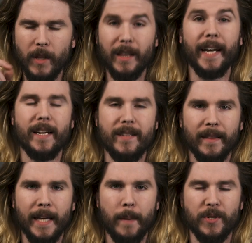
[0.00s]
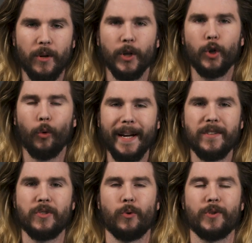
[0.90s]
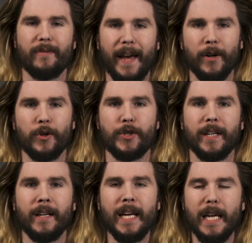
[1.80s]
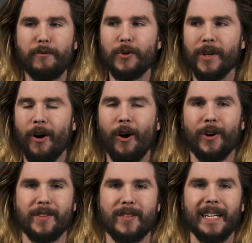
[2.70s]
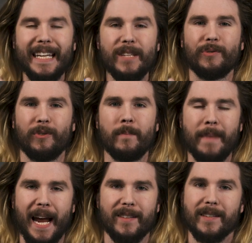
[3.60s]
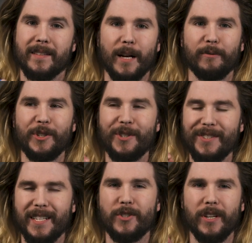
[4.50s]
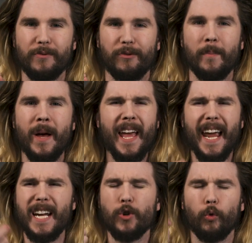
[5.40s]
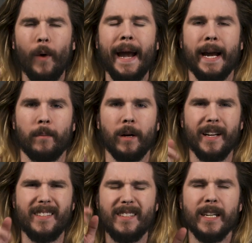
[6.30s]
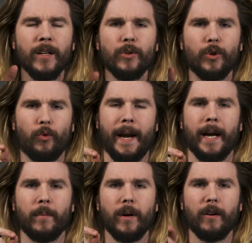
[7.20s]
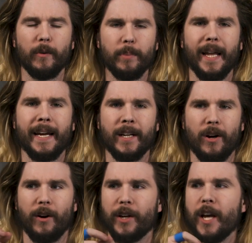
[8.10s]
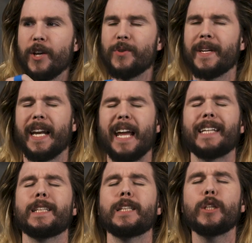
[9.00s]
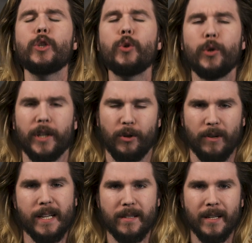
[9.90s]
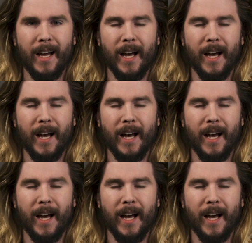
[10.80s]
Like I said in the episode, the greatest source of energy, if you can harness it, is from mass itself. And you can see just from a gram, a single gram of a playing card, you can get a ludicrous